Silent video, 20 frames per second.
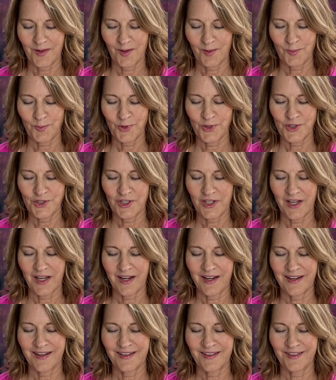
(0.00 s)

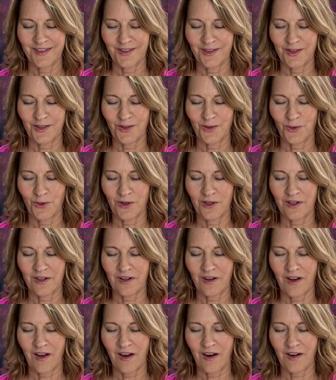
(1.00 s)
appreciating
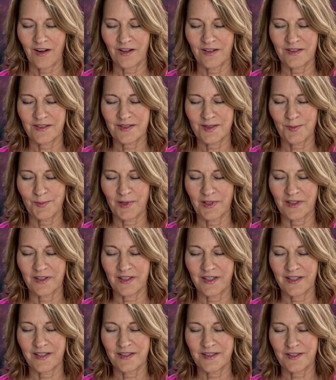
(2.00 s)
your heart's
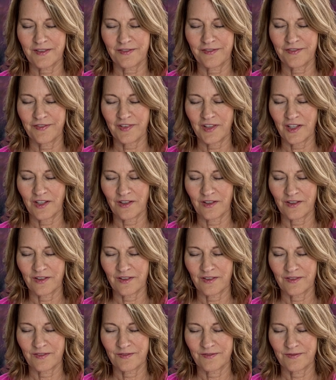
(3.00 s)
ability to
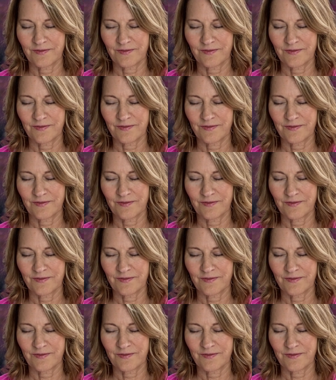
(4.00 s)
feel,